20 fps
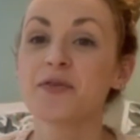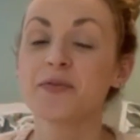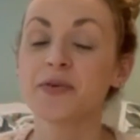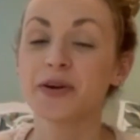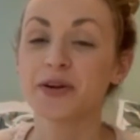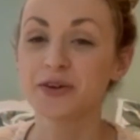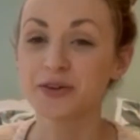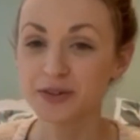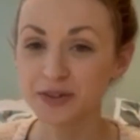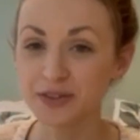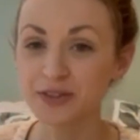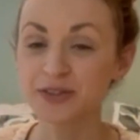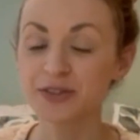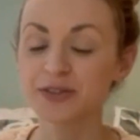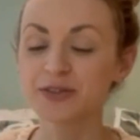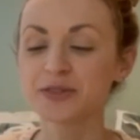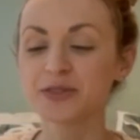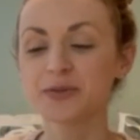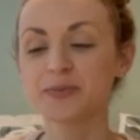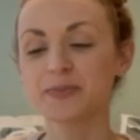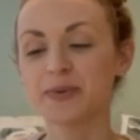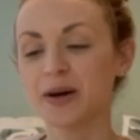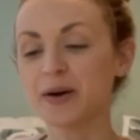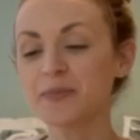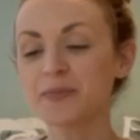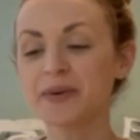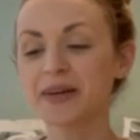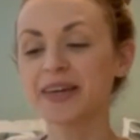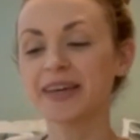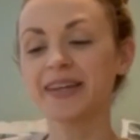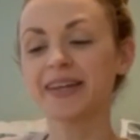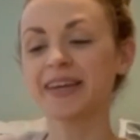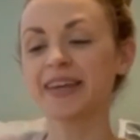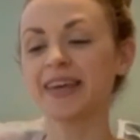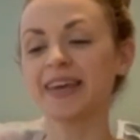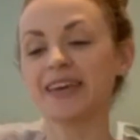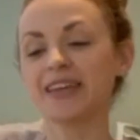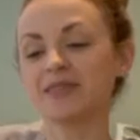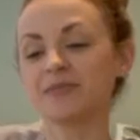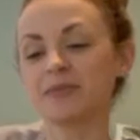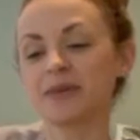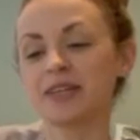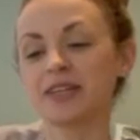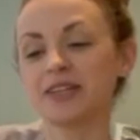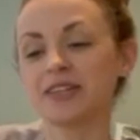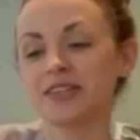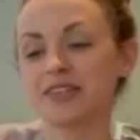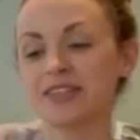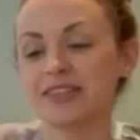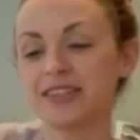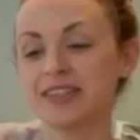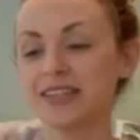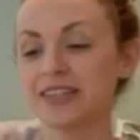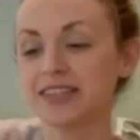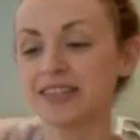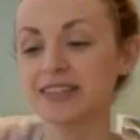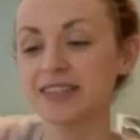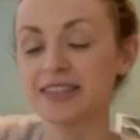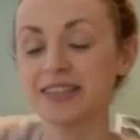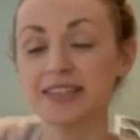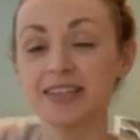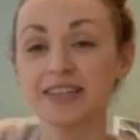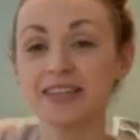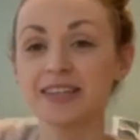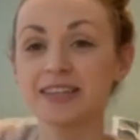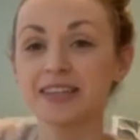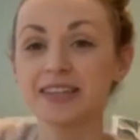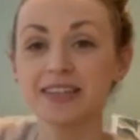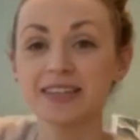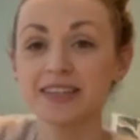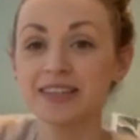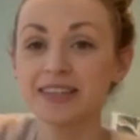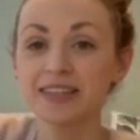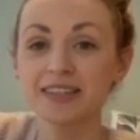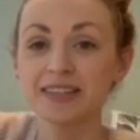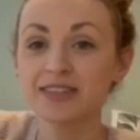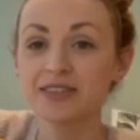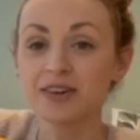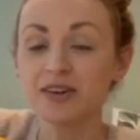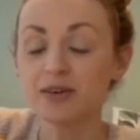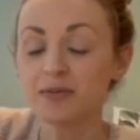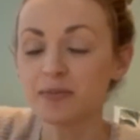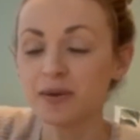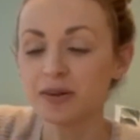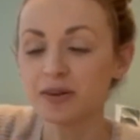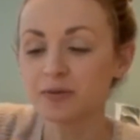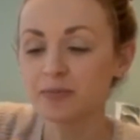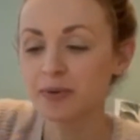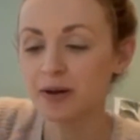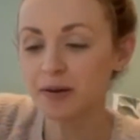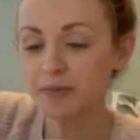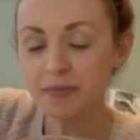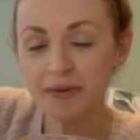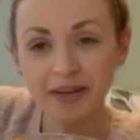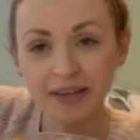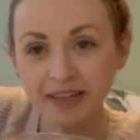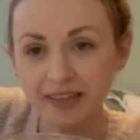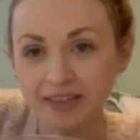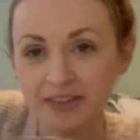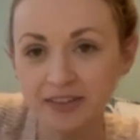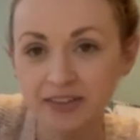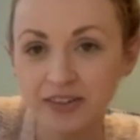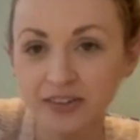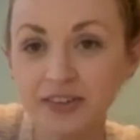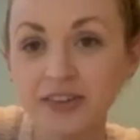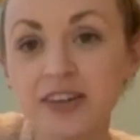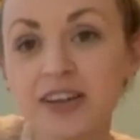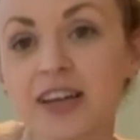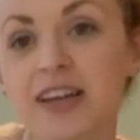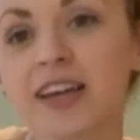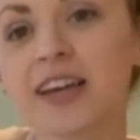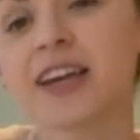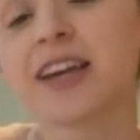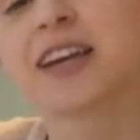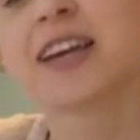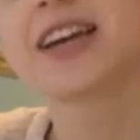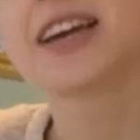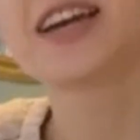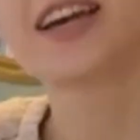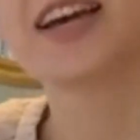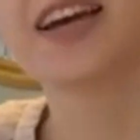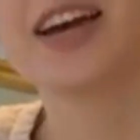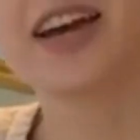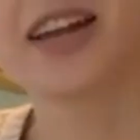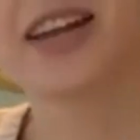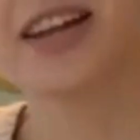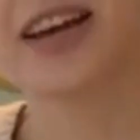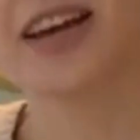we are going to use pumpkin again because it's all about a pumpkin, you know. And